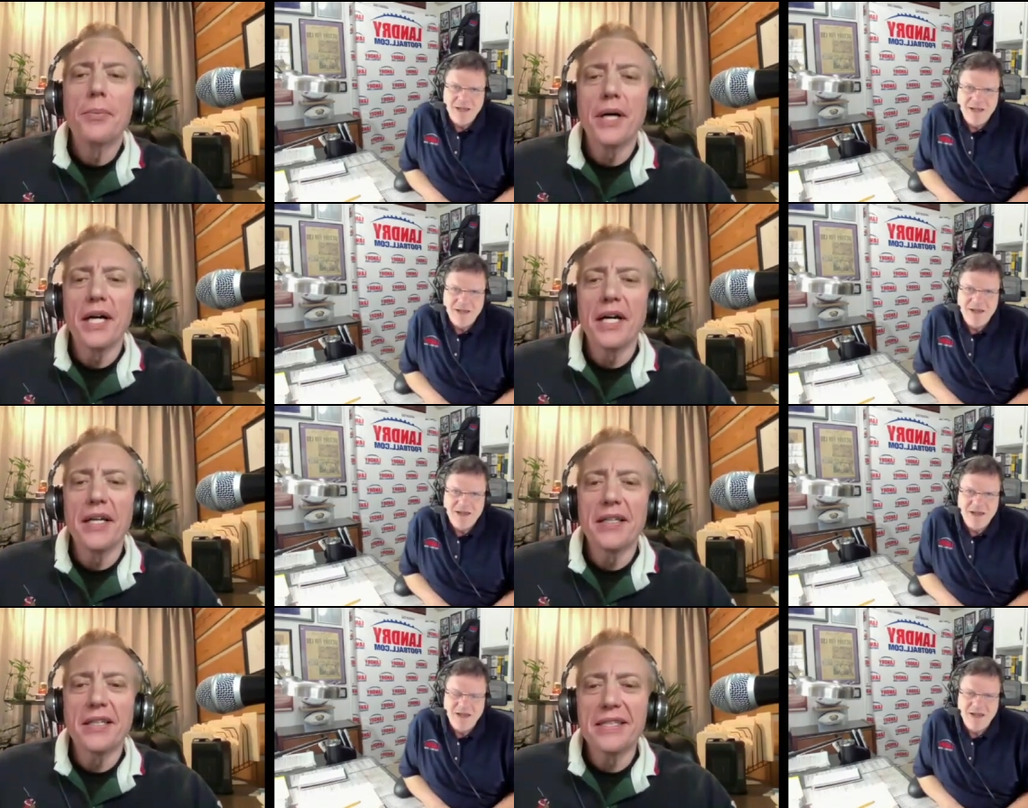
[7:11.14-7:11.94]

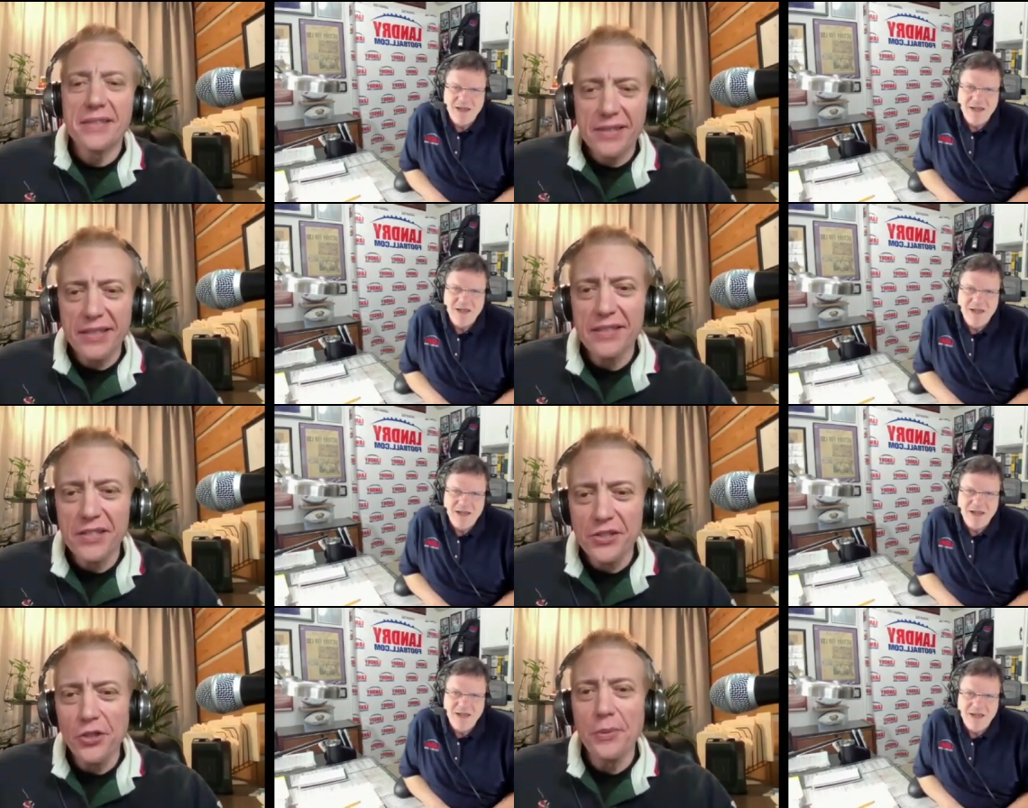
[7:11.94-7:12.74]
Speaker 1: but let's let's
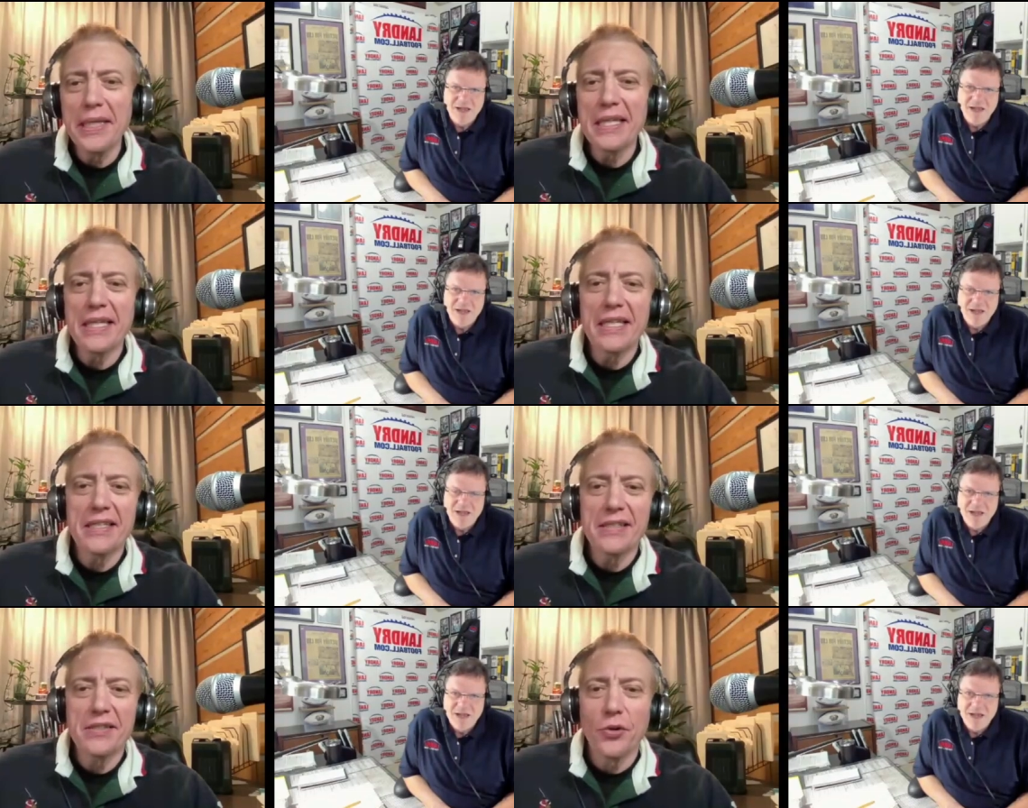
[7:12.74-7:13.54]
assume he, he
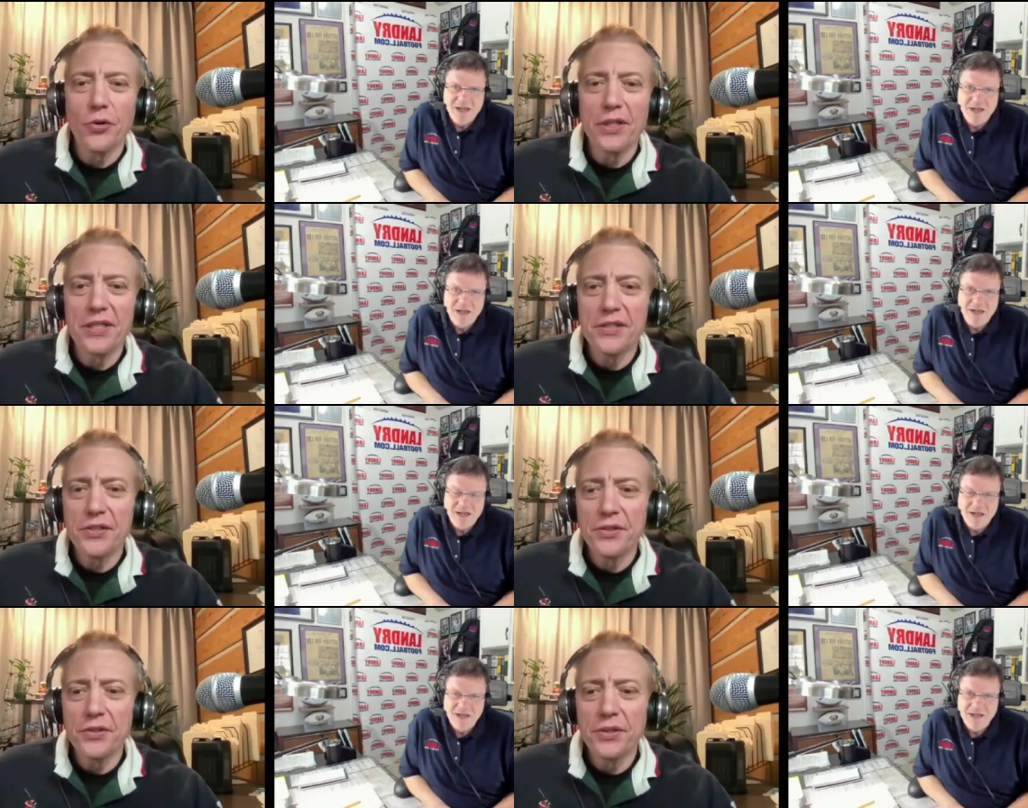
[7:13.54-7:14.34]
is going
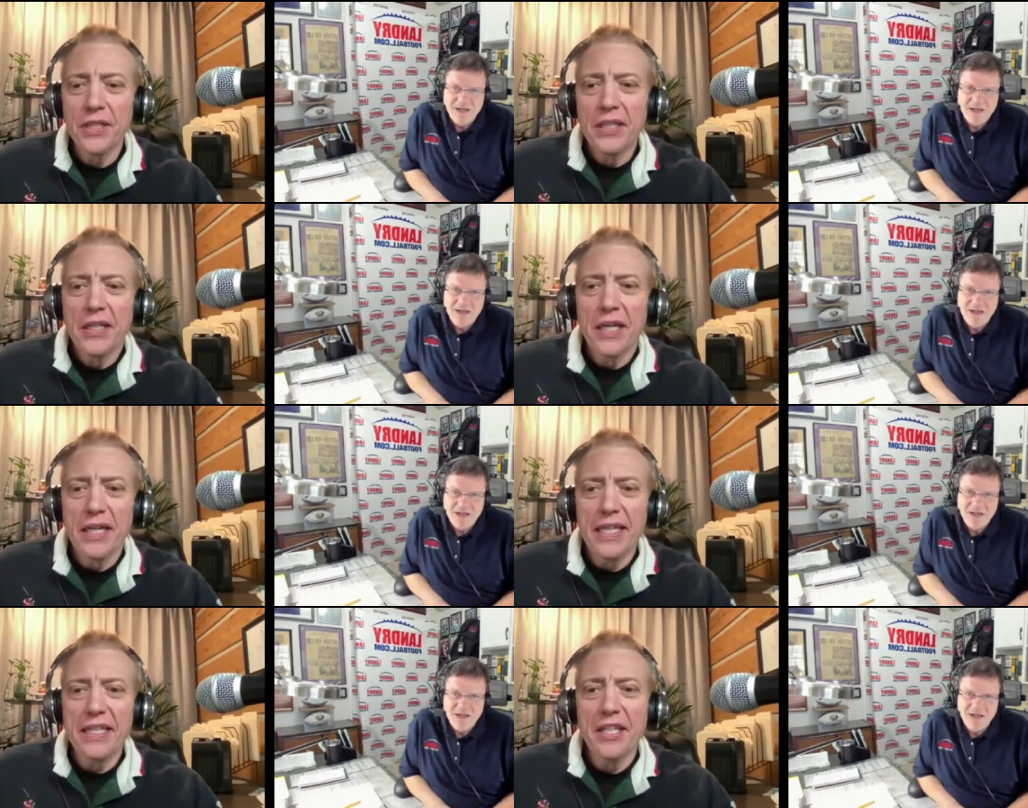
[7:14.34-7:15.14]
to
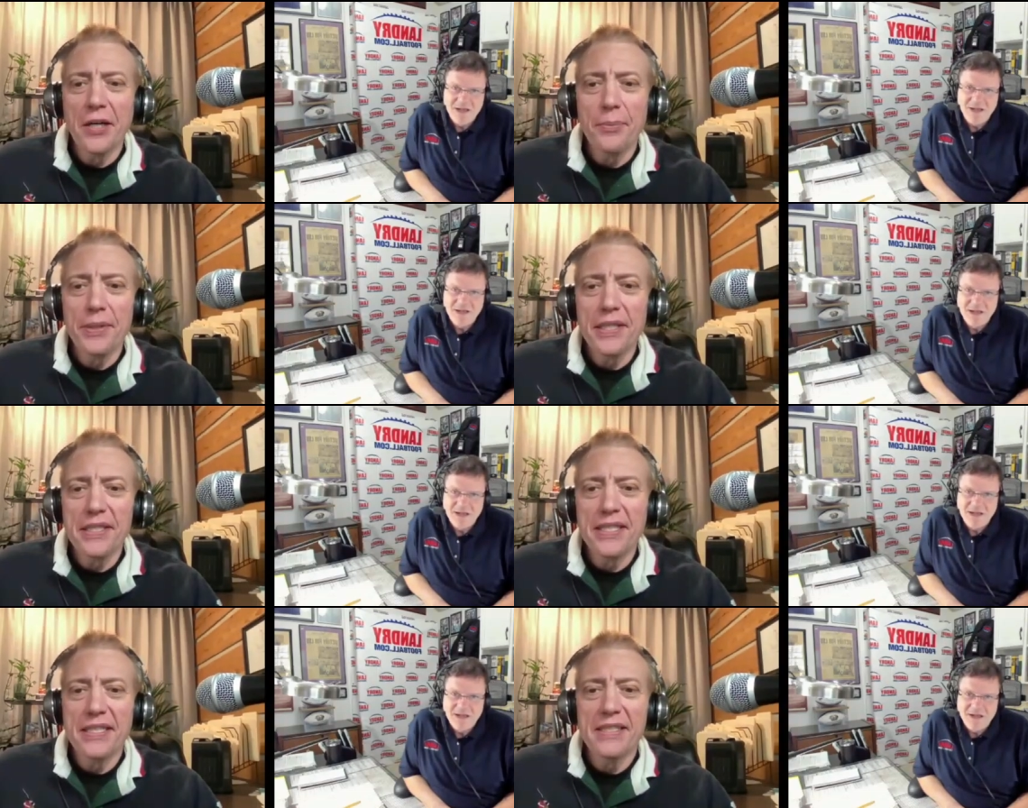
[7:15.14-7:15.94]
uh, end up
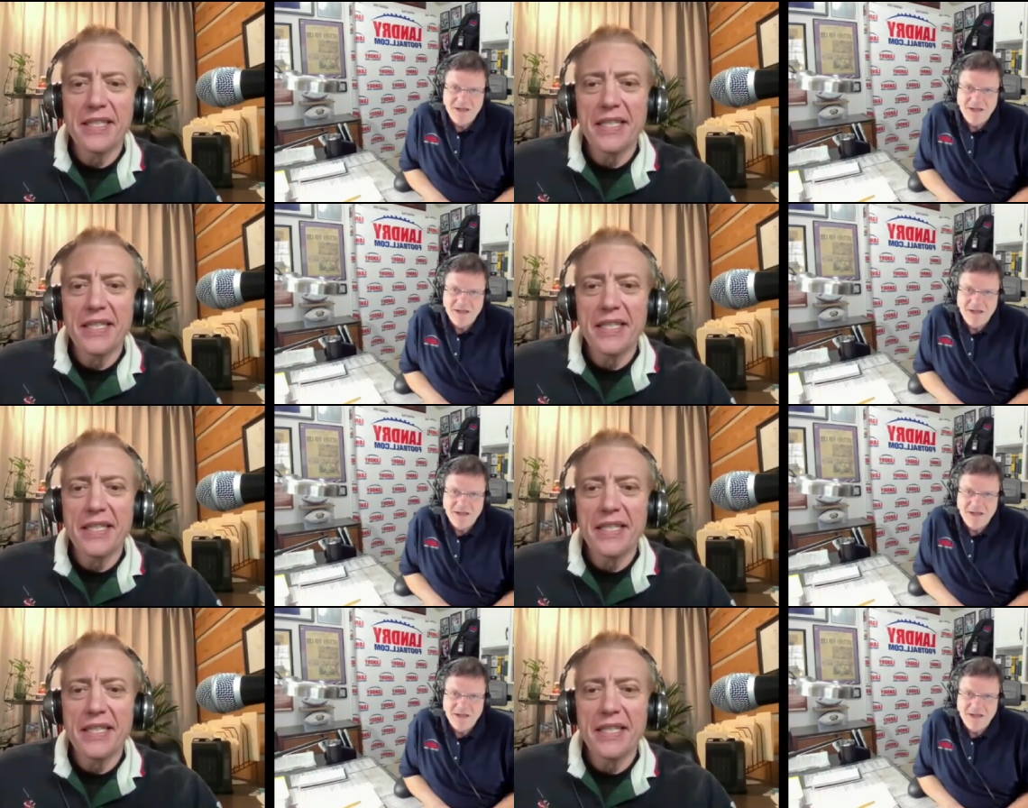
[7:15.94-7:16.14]
at Tennessee.